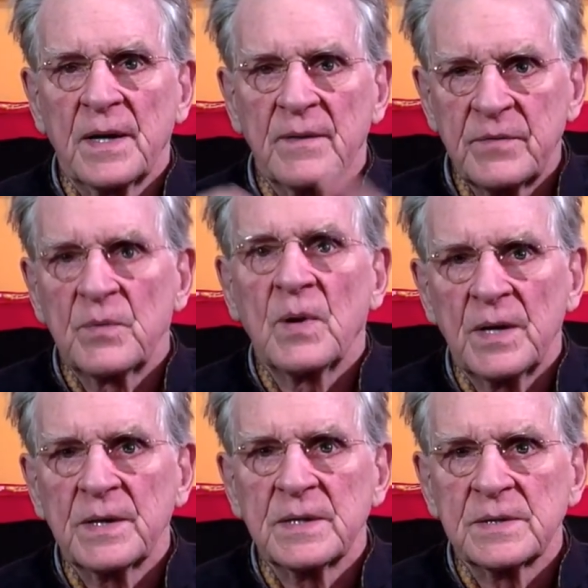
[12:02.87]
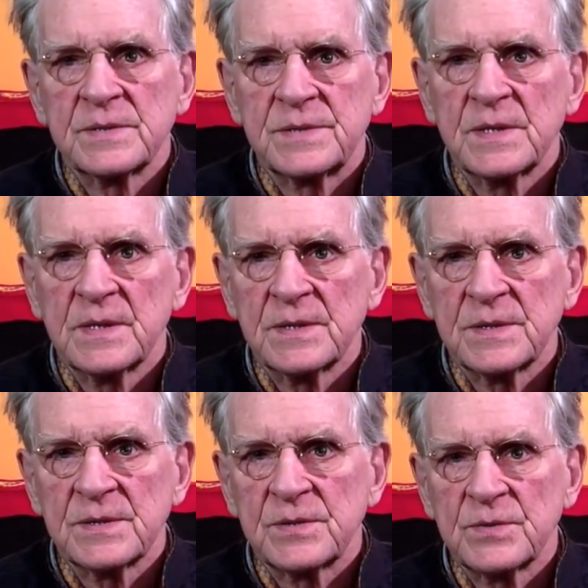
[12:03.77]
everyone is, is,
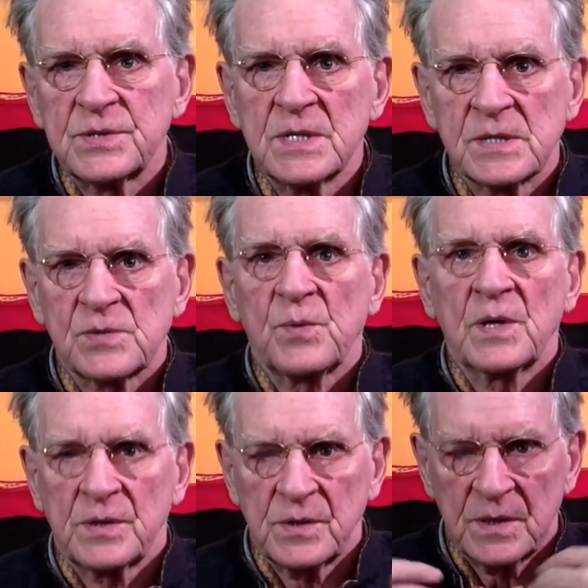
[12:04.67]
is so Jesus wanted to,